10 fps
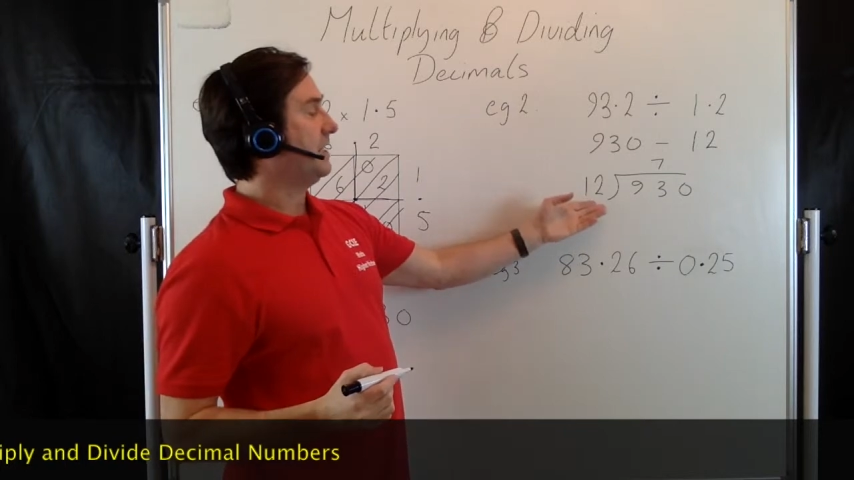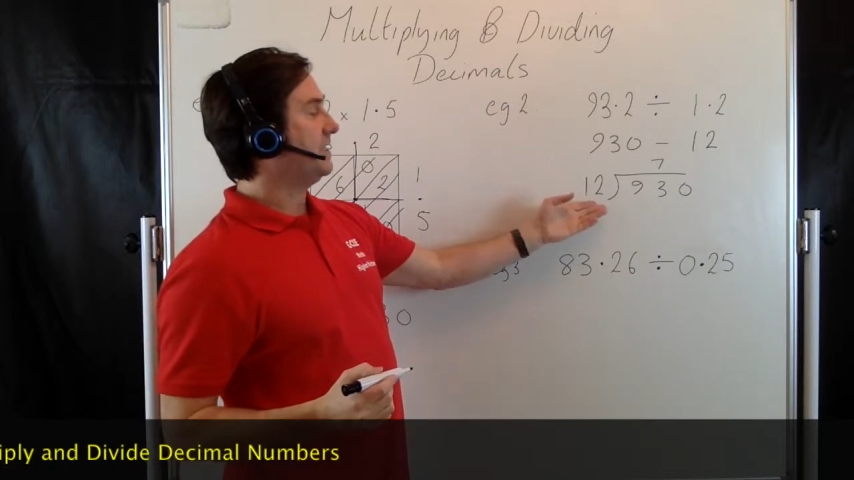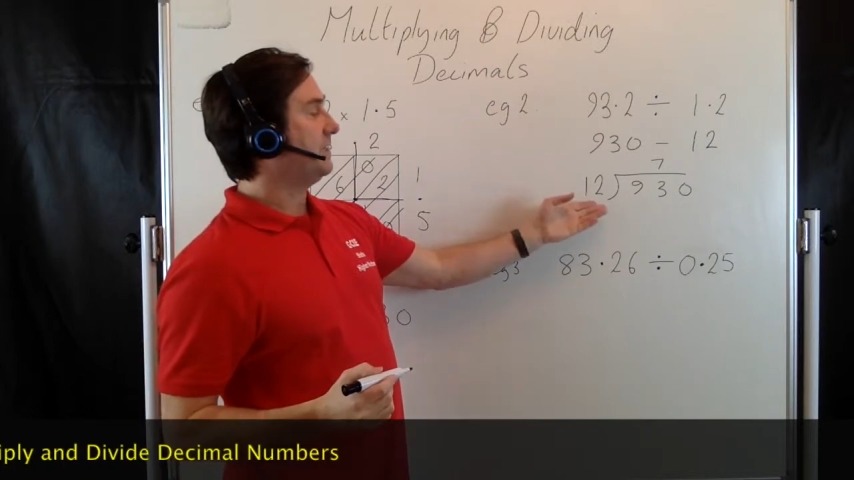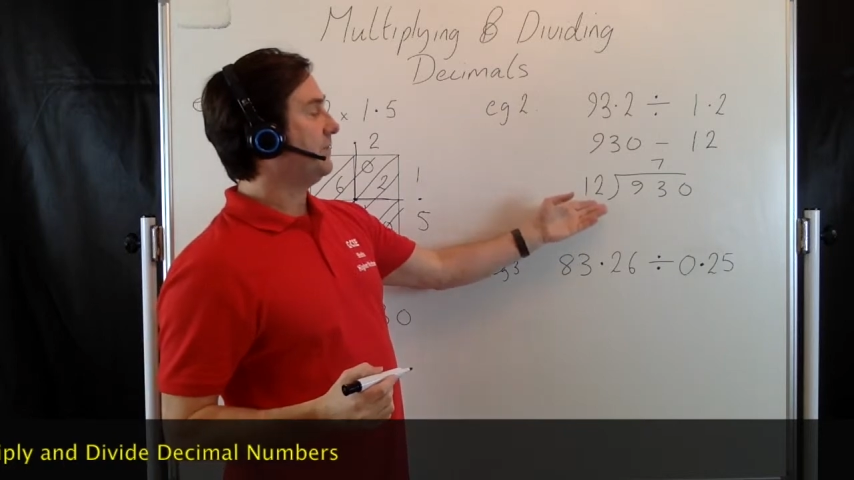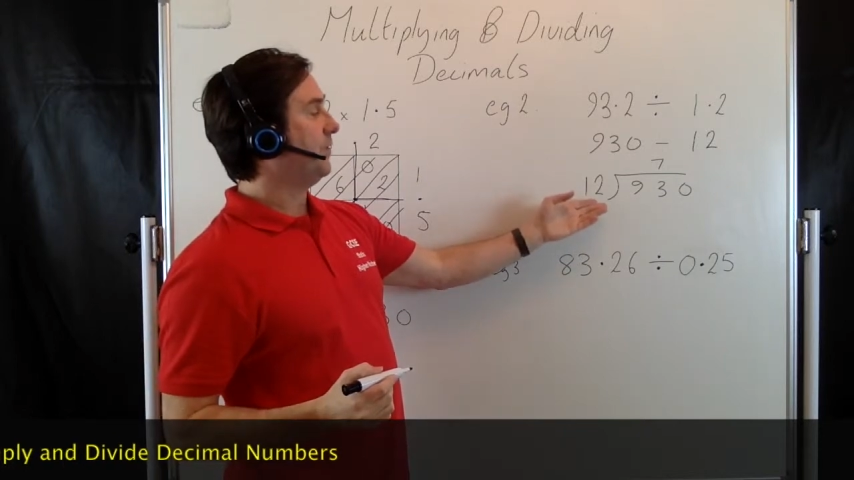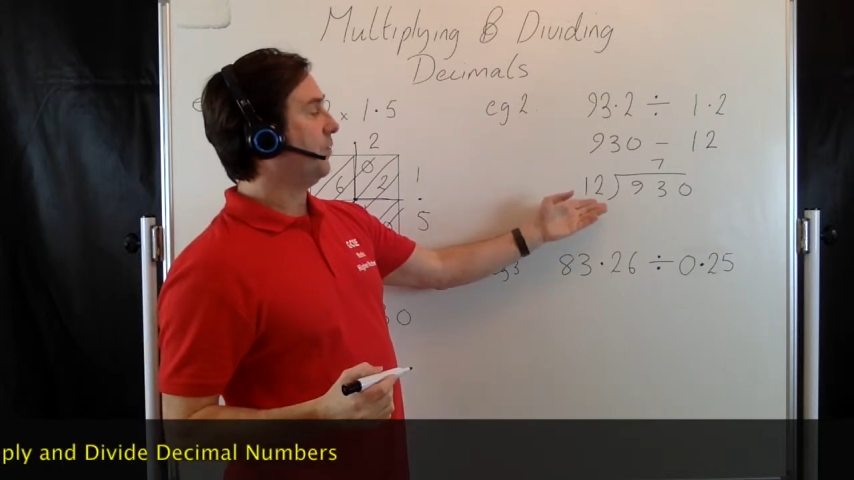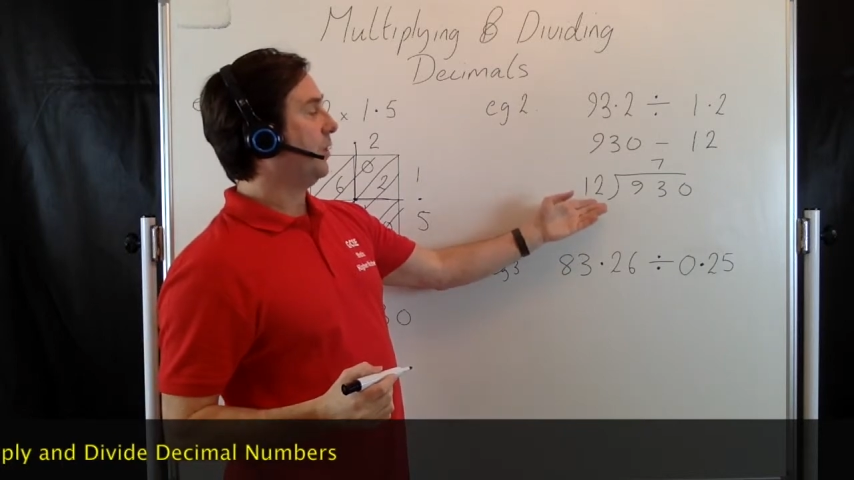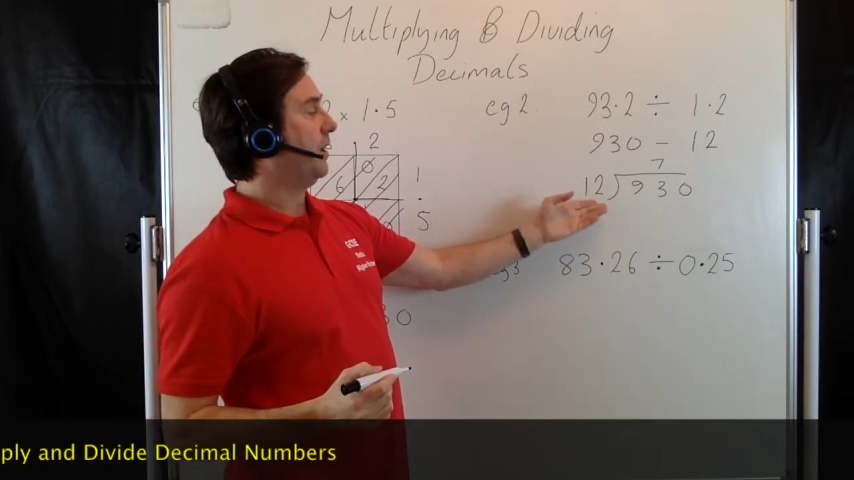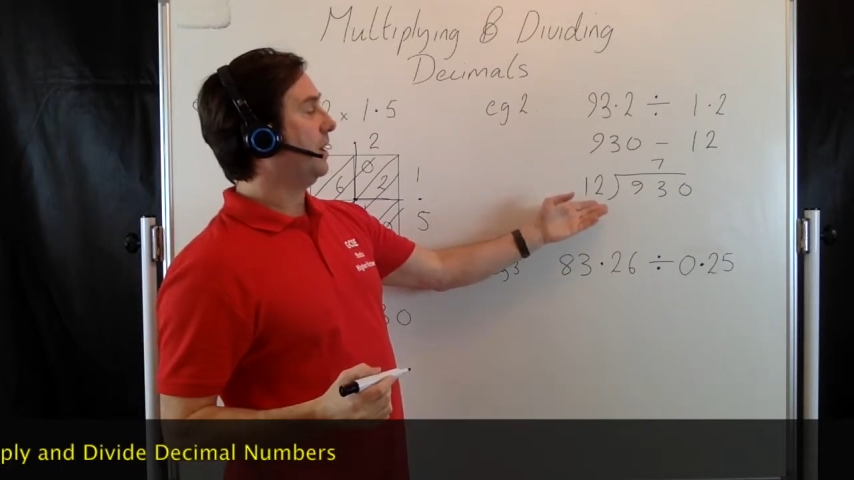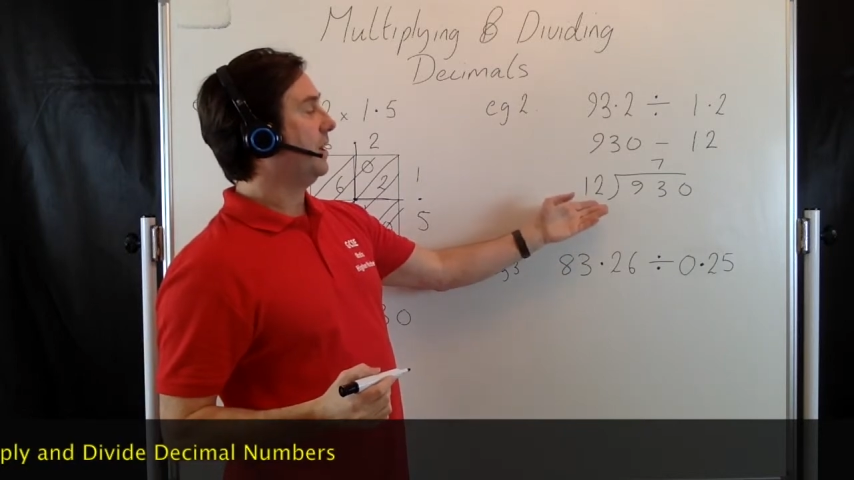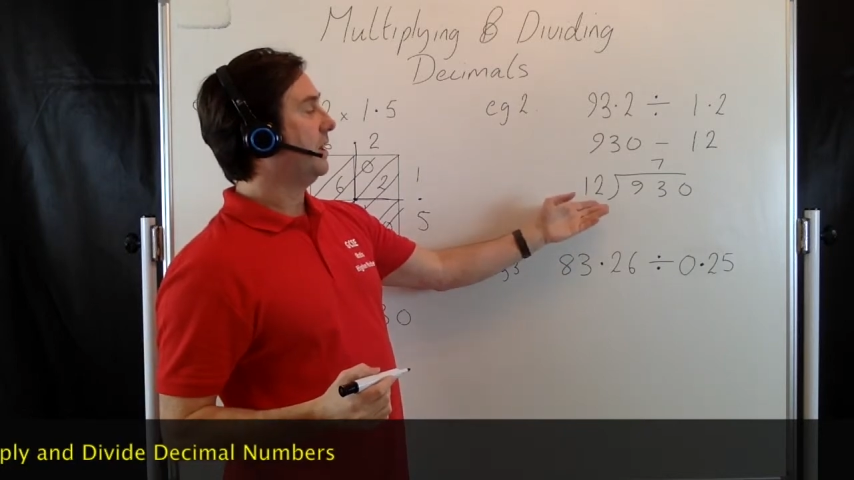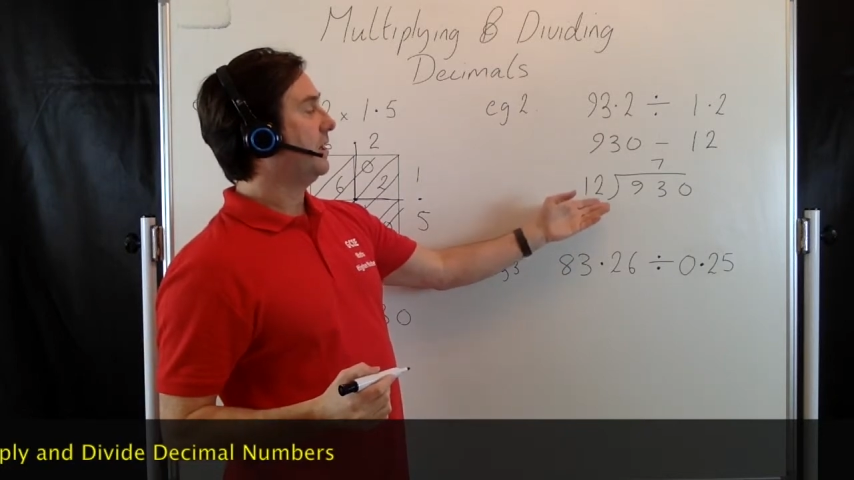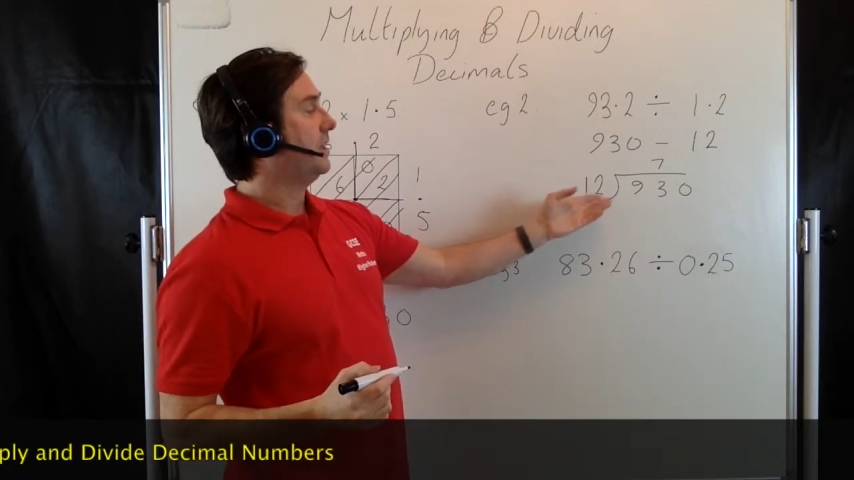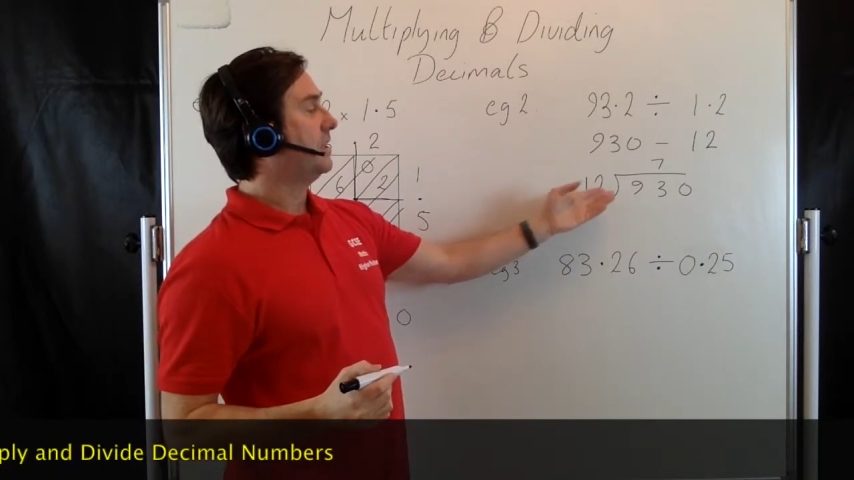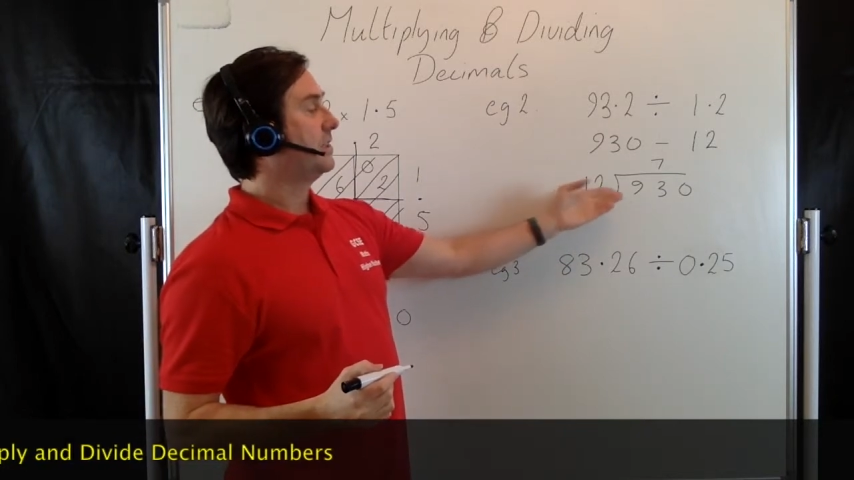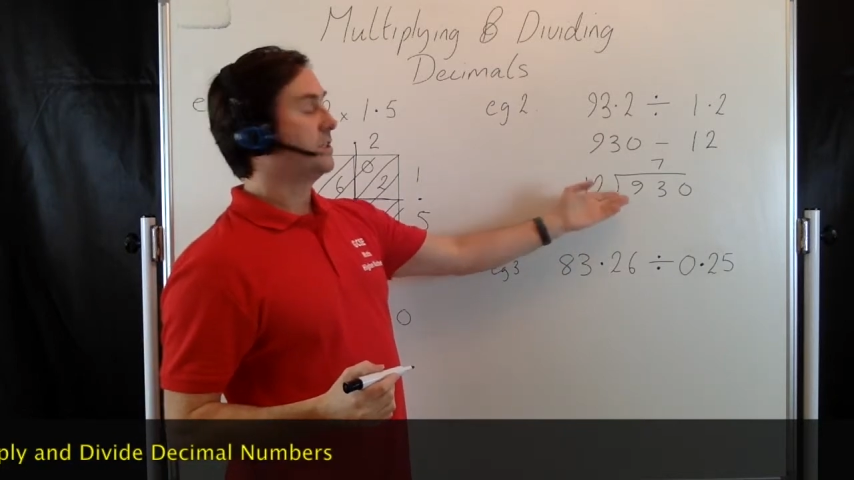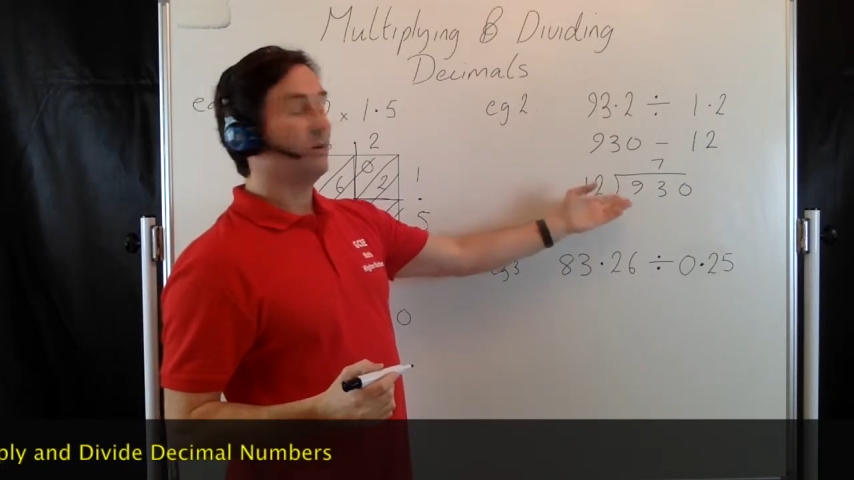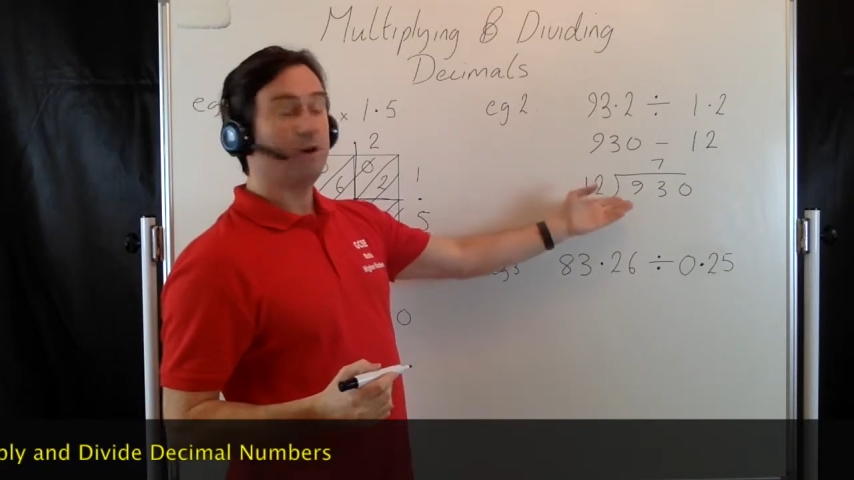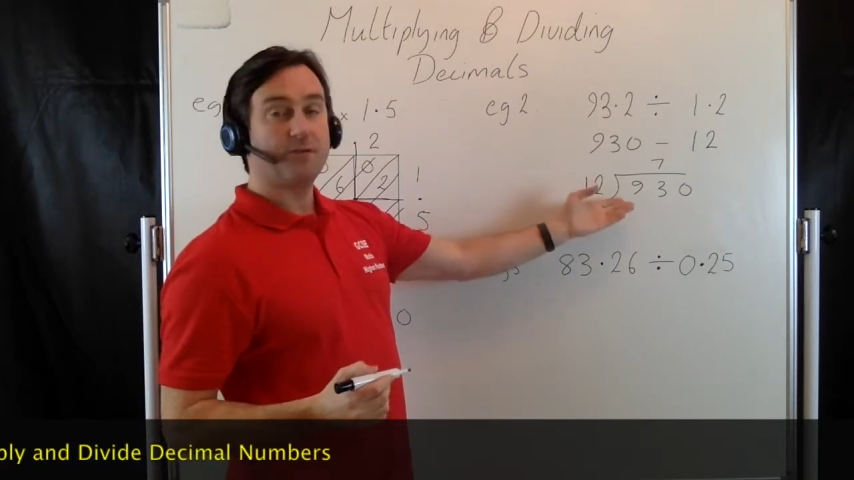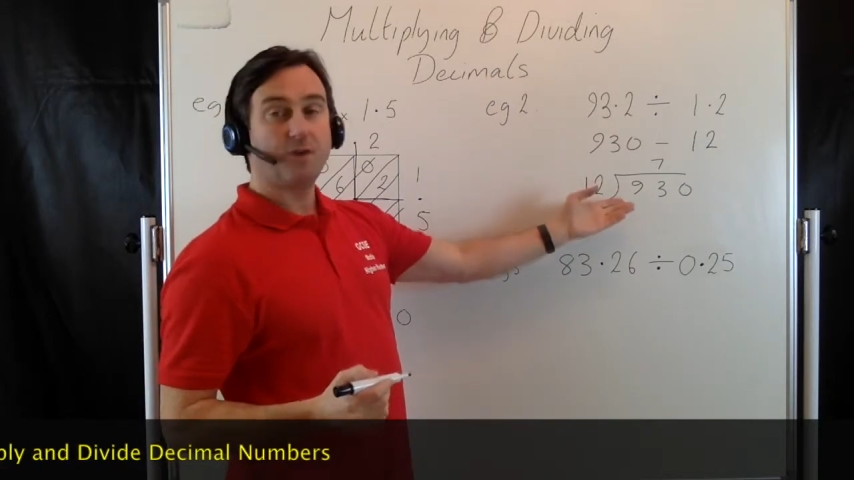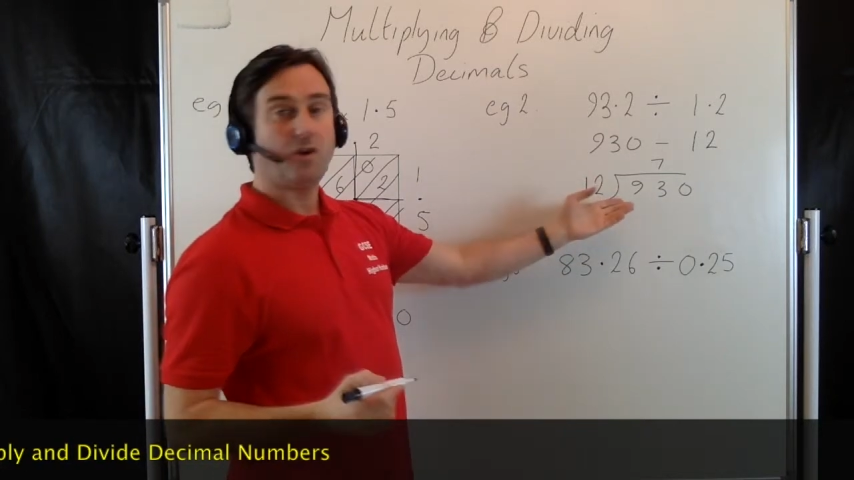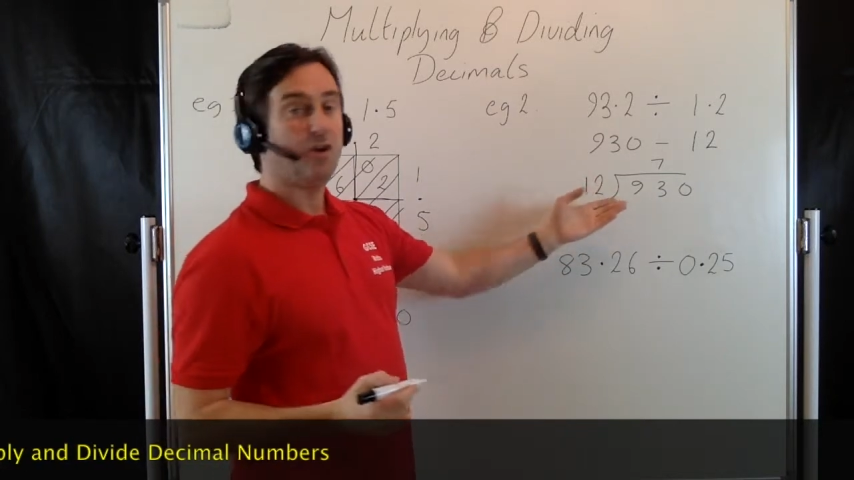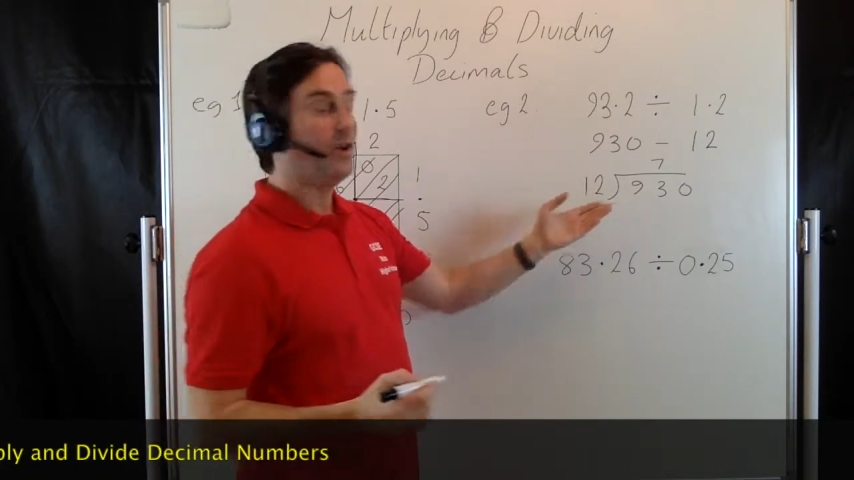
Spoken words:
84, so I've got